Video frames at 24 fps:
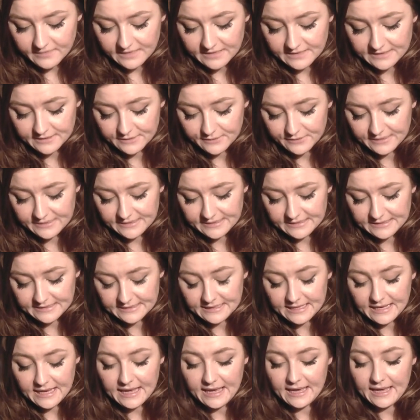So this is
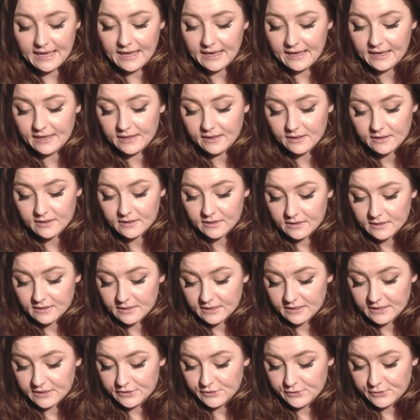a
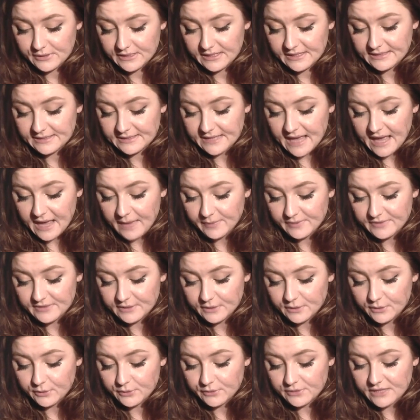Catrice
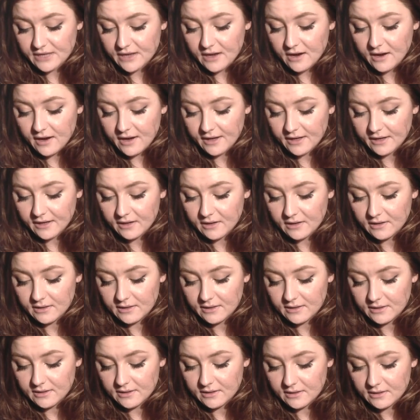Absolute Eye
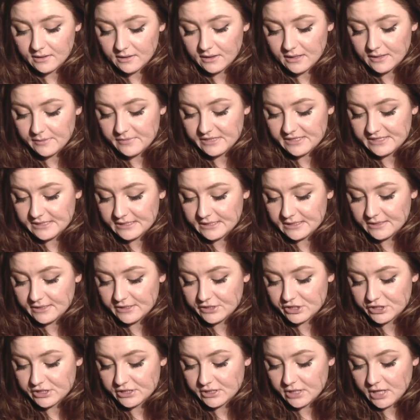Color Limited
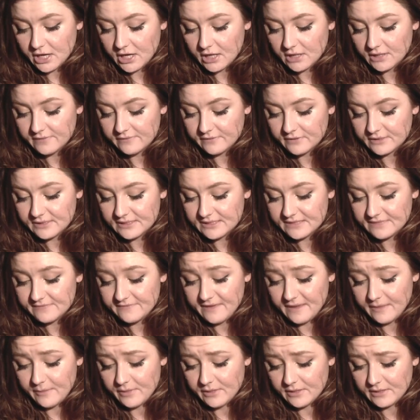Edition Hollywood's
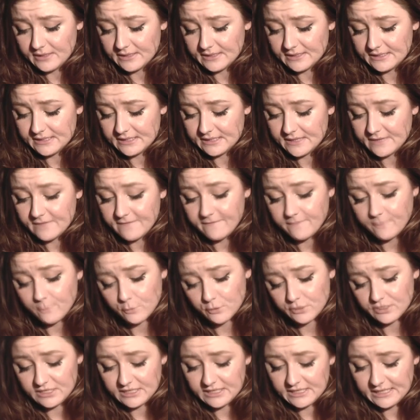Fabulous
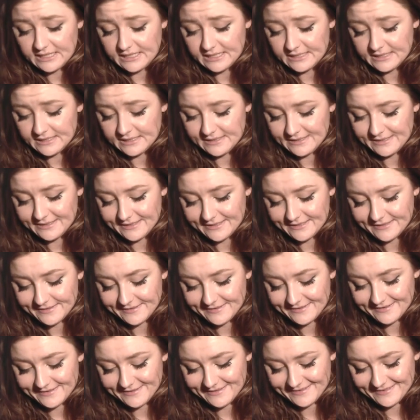40s.
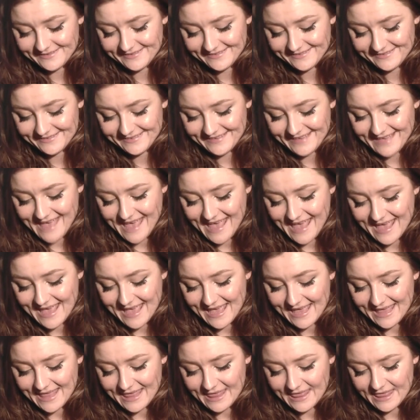
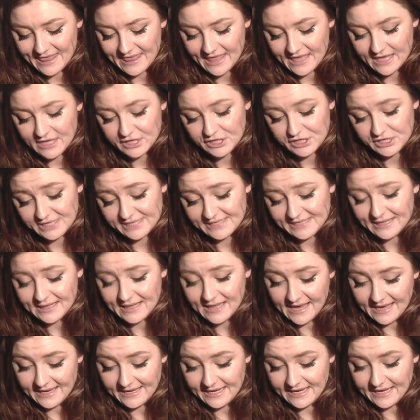And she's a
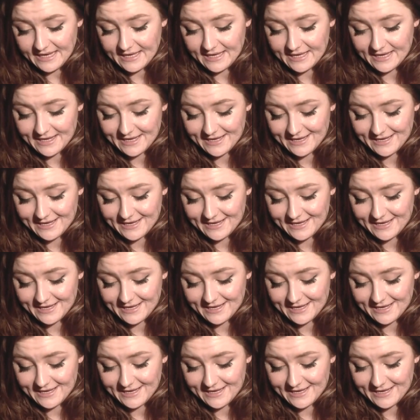lady.